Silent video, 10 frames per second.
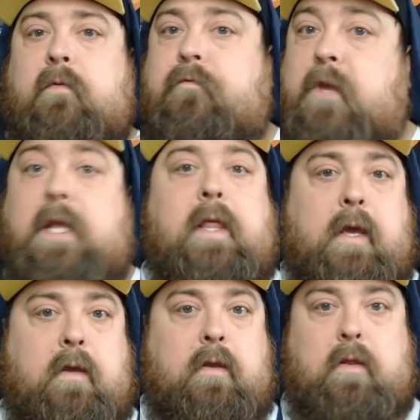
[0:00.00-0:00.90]

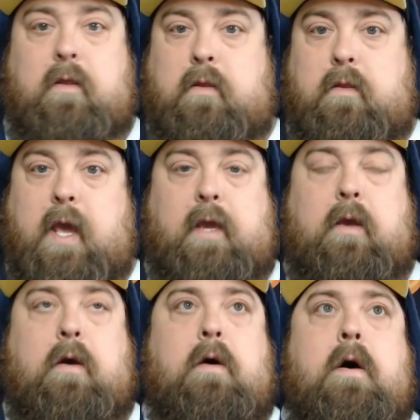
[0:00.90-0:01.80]
feeling. Like
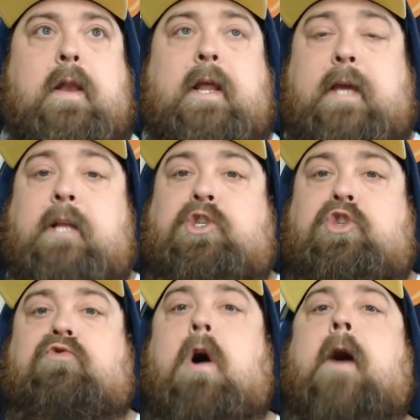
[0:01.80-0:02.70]
it
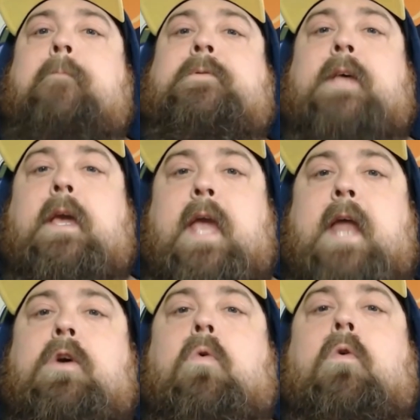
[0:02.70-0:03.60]
drops like
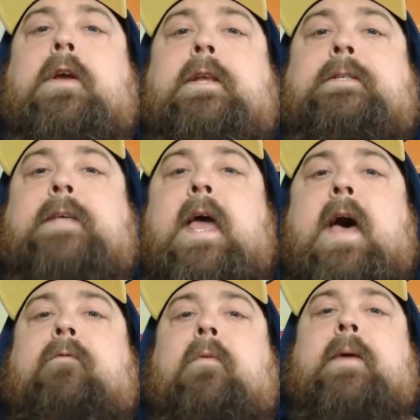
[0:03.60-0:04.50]
any organs I
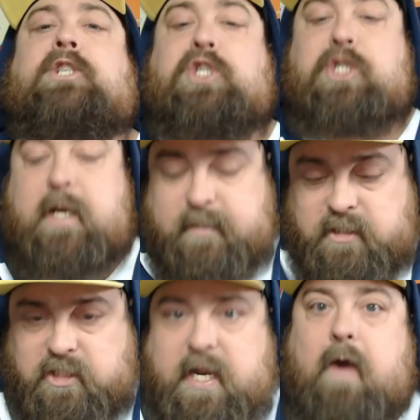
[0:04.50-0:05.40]
have in my chest
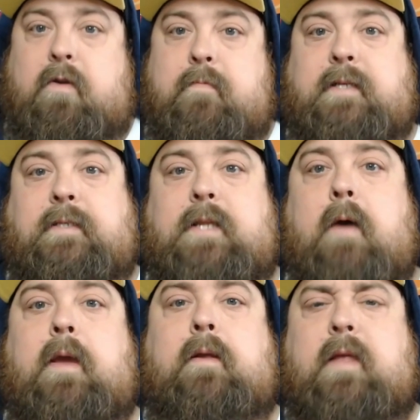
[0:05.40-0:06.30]
down to my stomach.